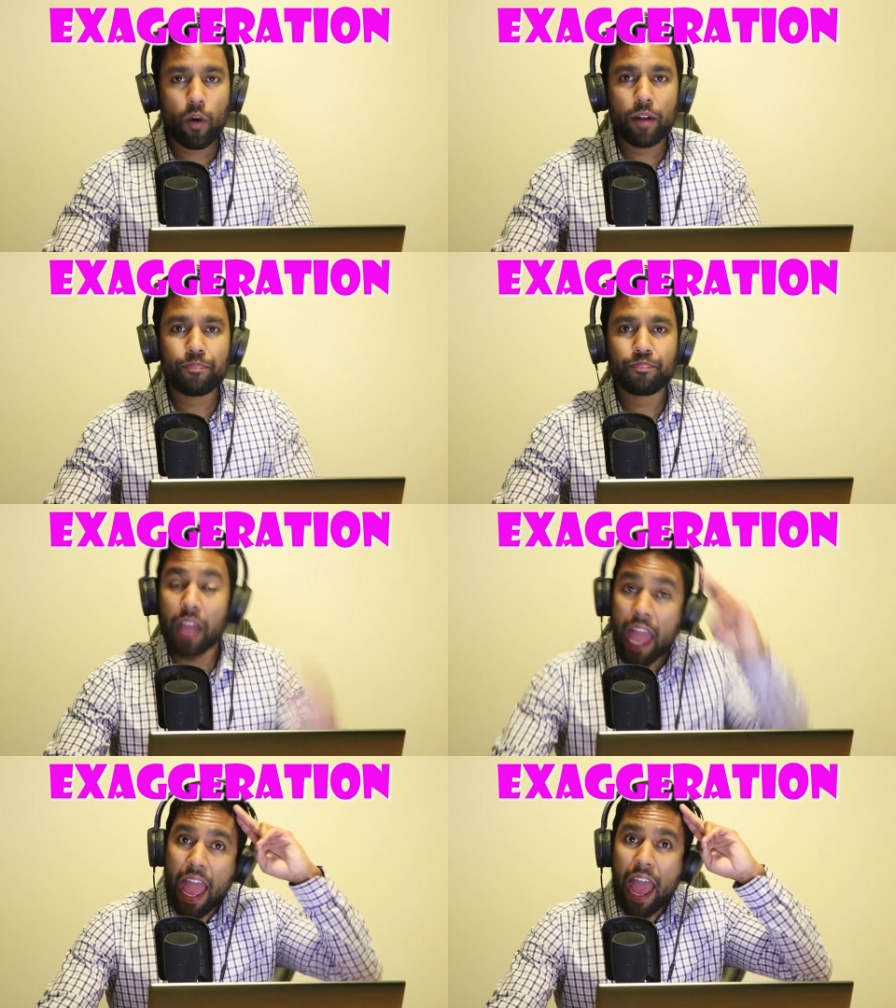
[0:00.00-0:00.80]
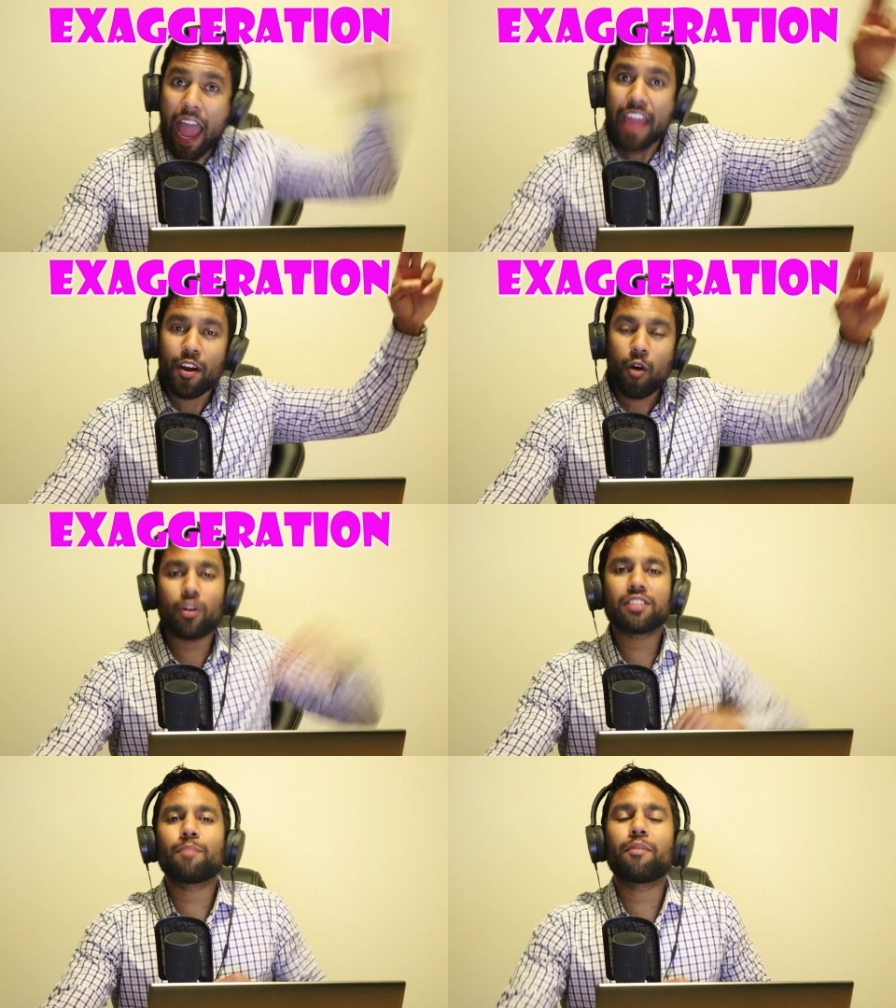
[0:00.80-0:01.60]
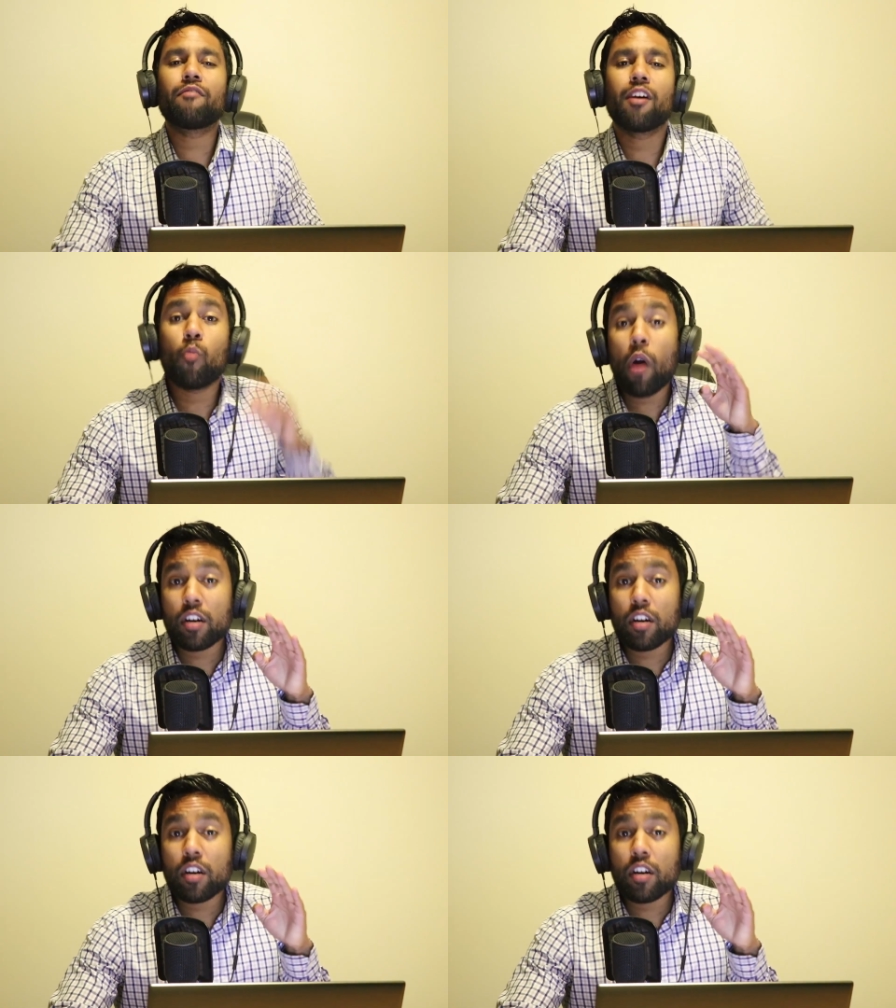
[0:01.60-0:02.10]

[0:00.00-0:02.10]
one. Hey yo, what's up everyone?